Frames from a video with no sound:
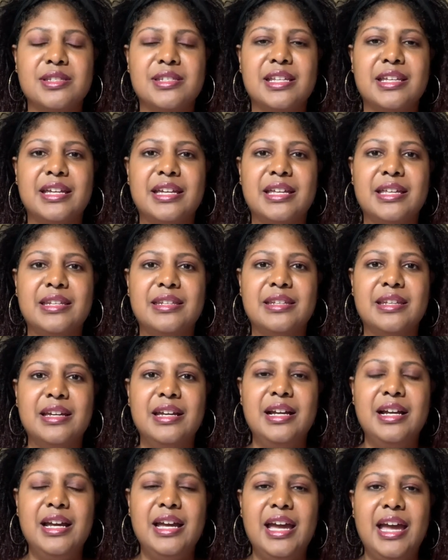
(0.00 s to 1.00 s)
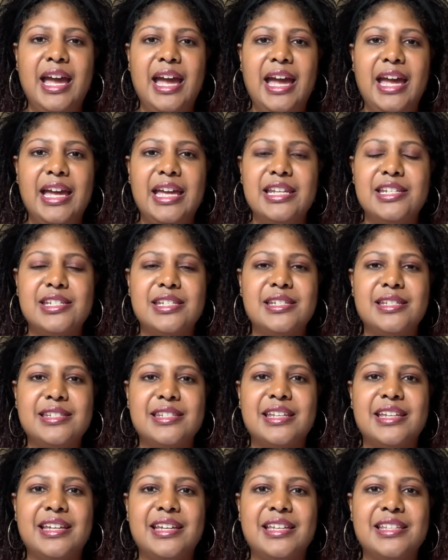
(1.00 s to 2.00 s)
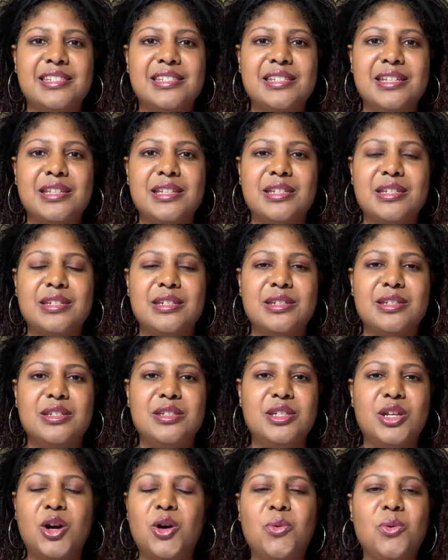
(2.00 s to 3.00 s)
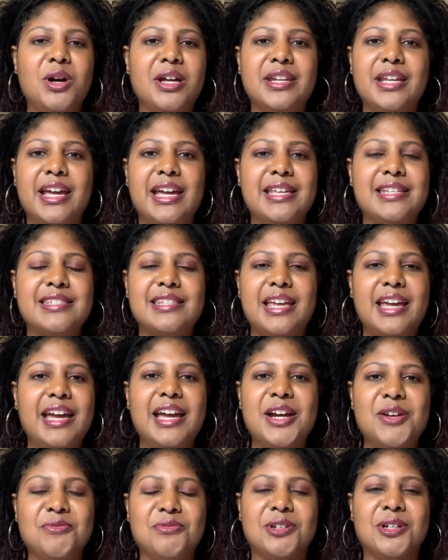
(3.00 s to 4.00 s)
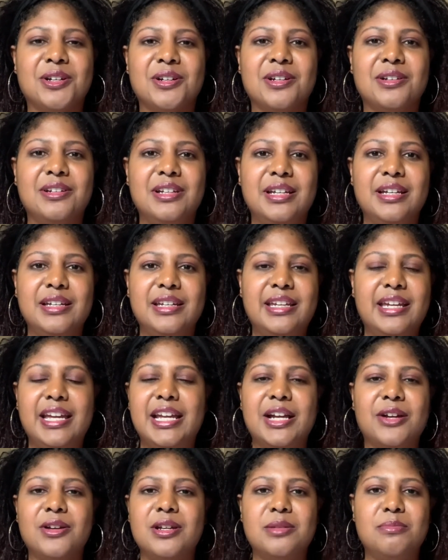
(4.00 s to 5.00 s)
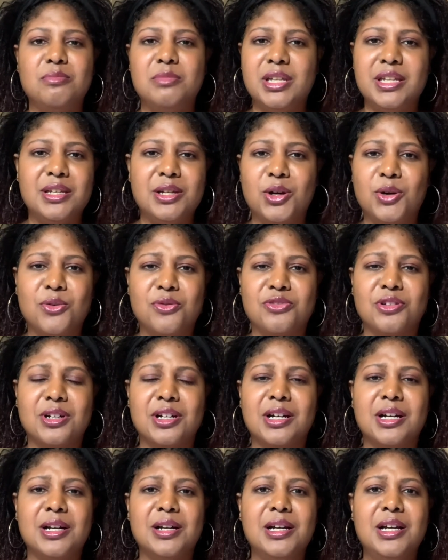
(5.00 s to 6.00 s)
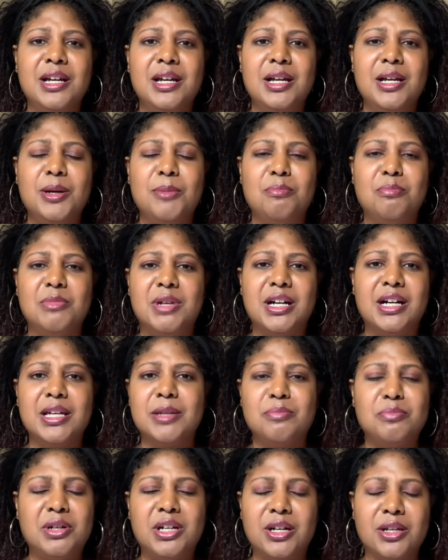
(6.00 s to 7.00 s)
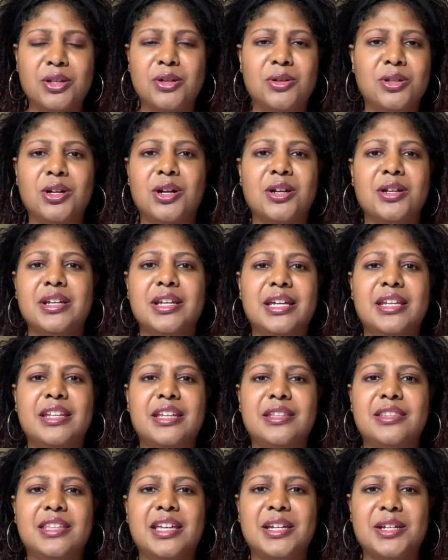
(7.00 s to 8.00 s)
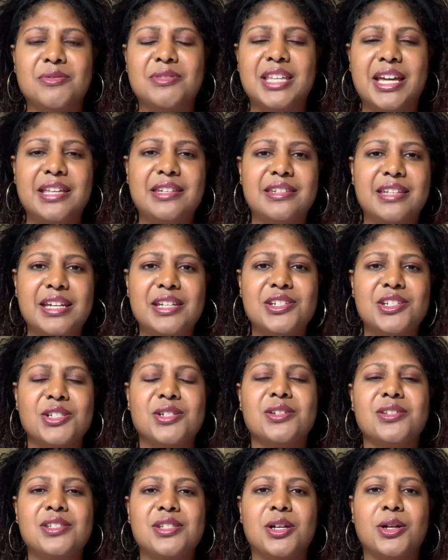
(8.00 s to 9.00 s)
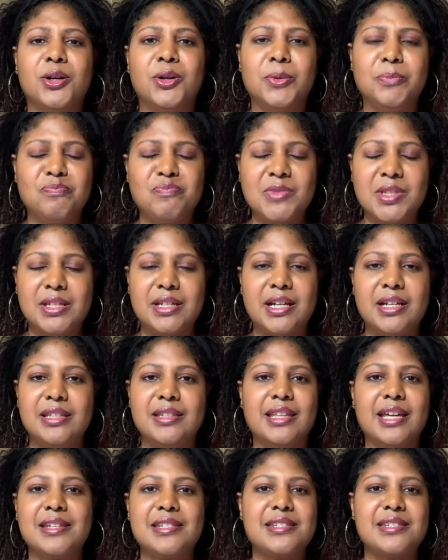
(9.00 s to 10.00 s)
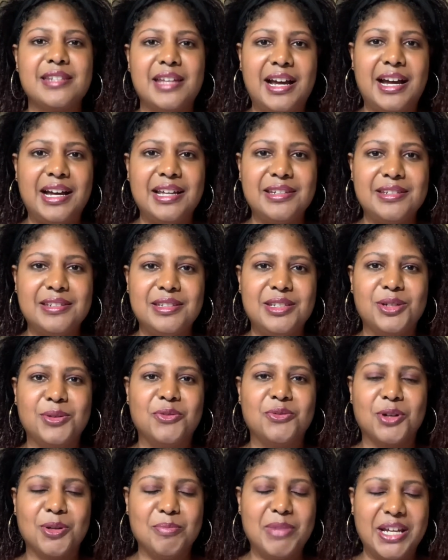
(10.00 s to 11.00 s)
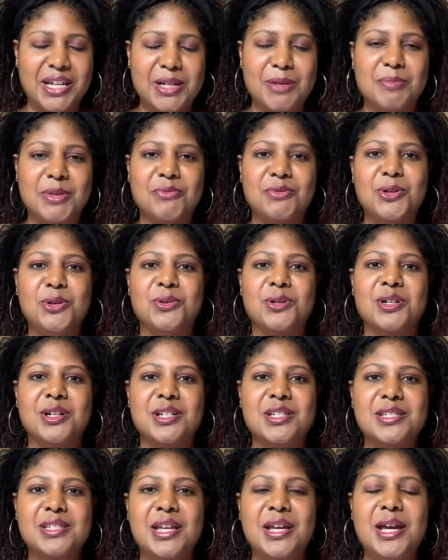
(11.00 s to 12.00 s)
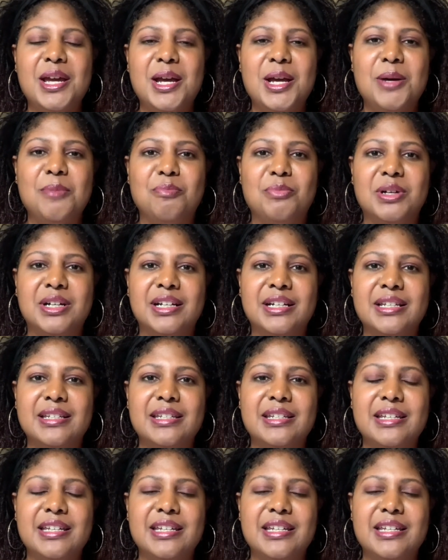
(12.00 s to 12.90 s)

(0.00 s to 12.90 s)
And she says, no one has ever carried me over a mud puddle or anything of that nature. So that's not, verbatim, of course. But